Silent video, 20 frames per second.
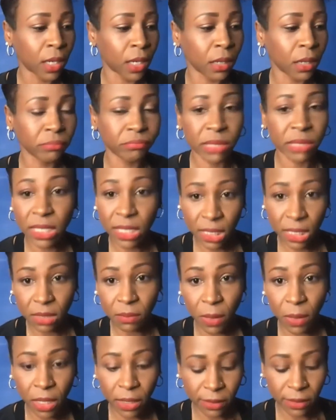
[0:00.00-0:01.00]
6
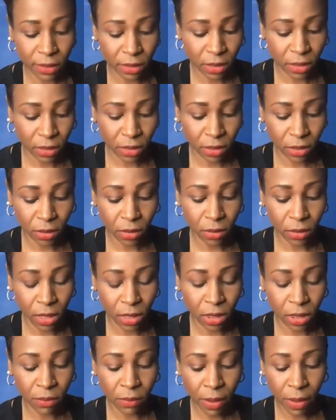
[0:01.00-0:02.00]
months
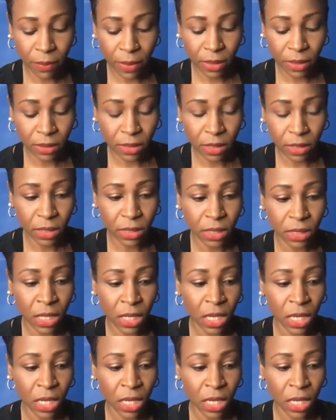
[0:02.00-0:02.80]
into my business.